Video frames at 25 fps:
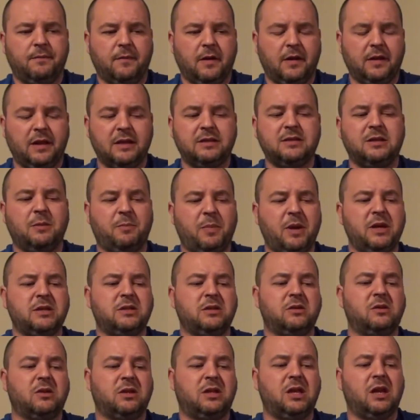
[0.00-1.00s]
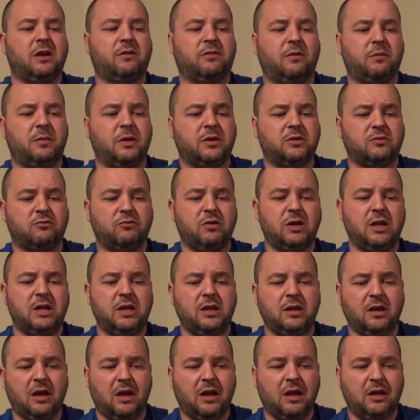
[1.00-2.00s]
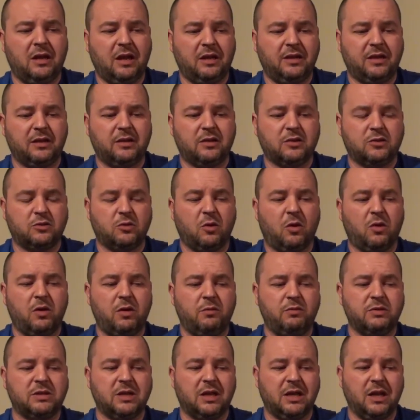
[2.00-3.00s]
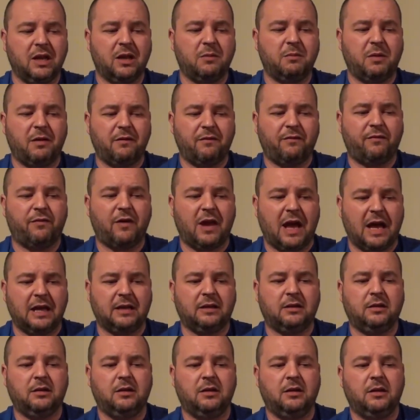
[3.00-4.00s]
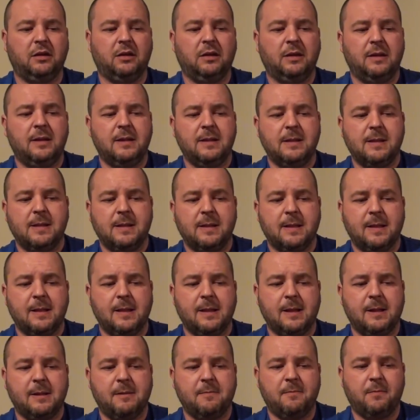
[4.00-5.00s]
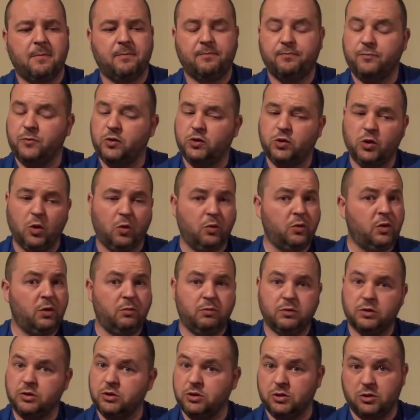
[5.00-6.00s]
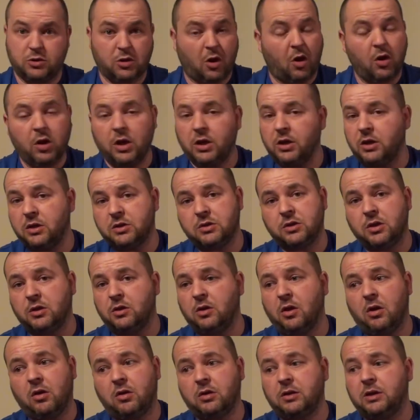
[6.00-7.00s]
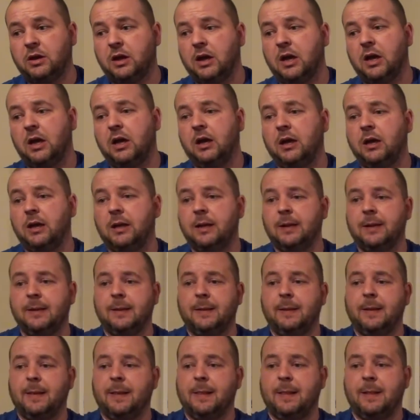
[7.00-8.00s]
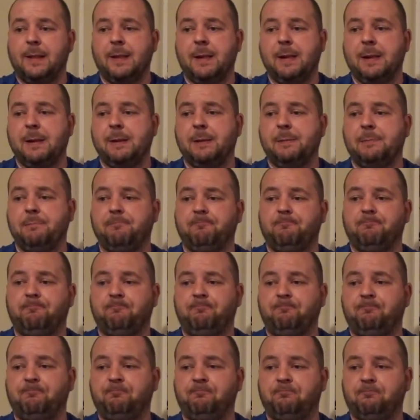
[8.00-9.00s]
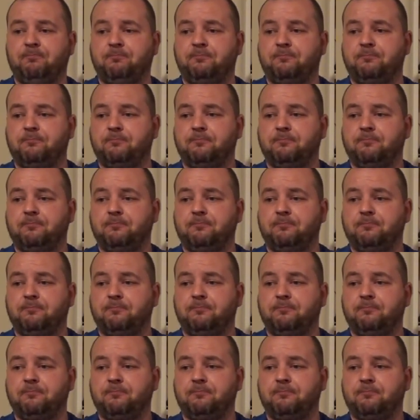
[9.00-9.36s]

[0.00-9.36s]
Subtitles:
and that's the best thing you take from this. Really, I think the story was a little bit flat. Jodie was solid as the Doctor, and